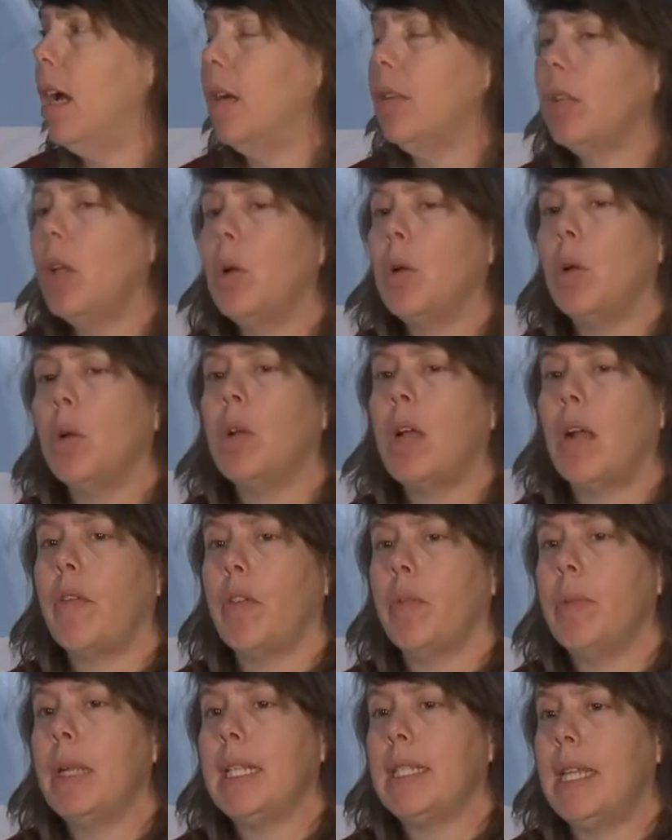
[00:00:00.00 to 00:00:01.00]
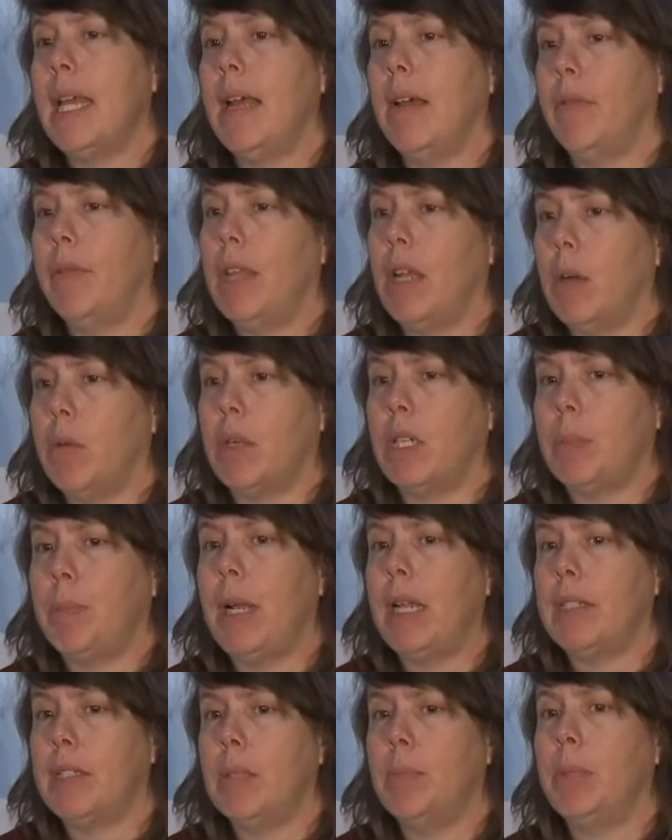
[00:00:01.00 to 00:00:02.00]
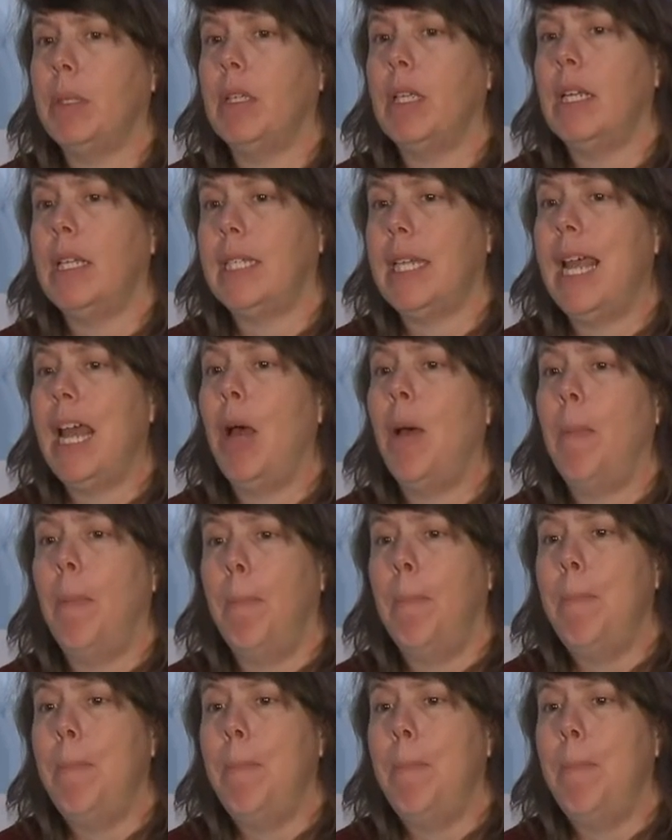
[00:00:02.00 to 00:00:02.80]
Local governments have their responsibility to help